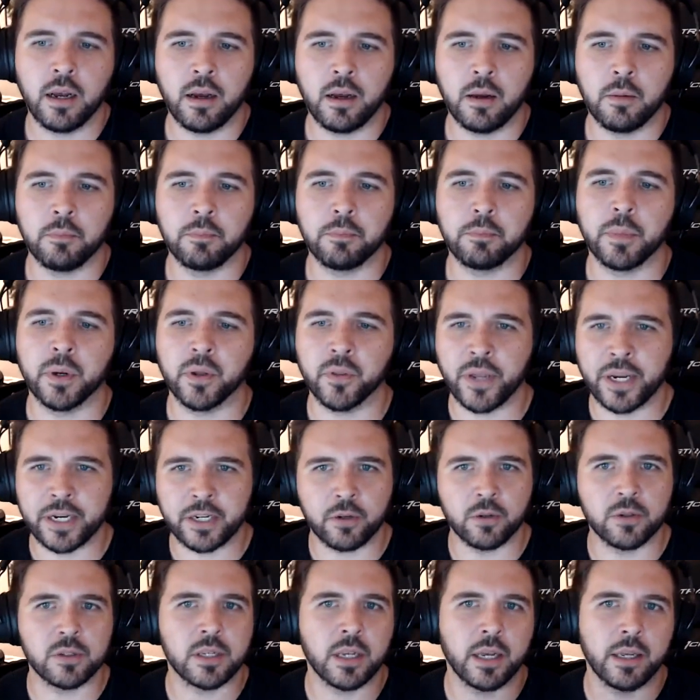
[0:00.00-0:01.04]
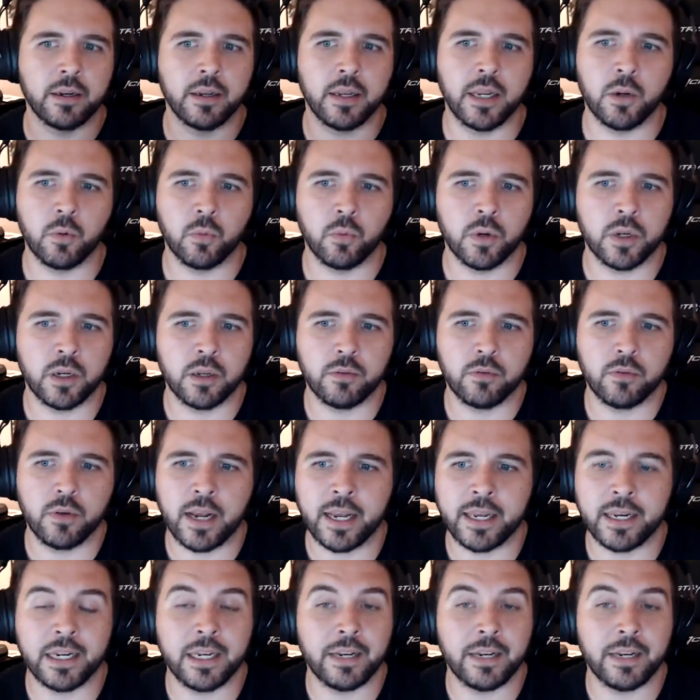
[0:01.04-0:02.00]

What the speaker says: But like you said, it would have.